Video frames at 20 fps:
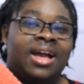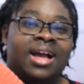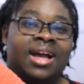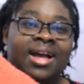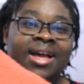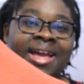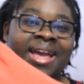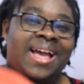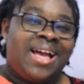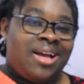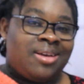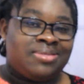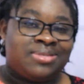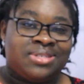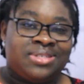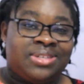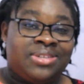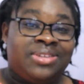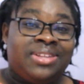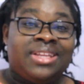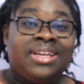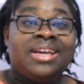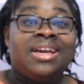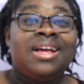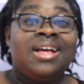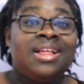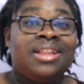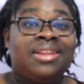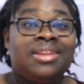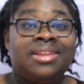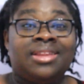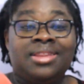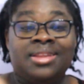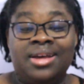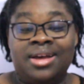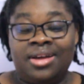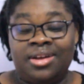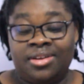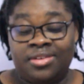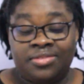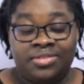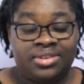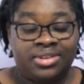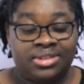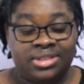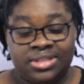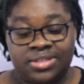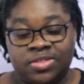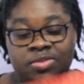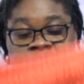I absolutely love the